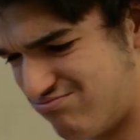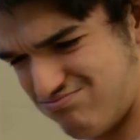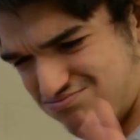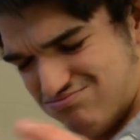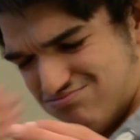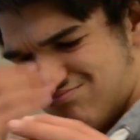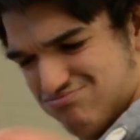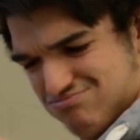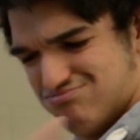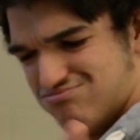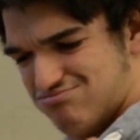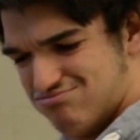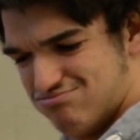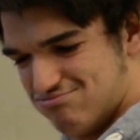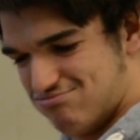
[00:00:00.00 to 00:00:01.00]
I don't
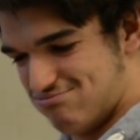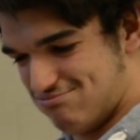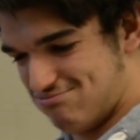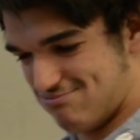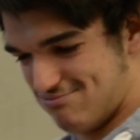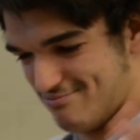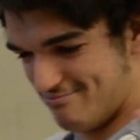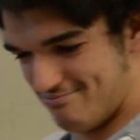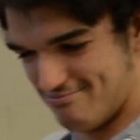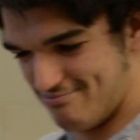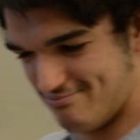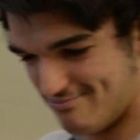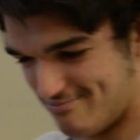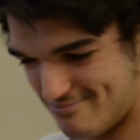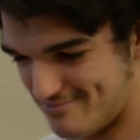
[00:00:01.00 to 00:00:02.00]
care. I
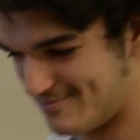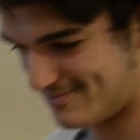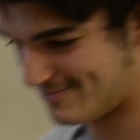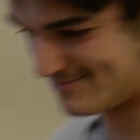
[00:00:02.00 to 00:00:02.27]
really don't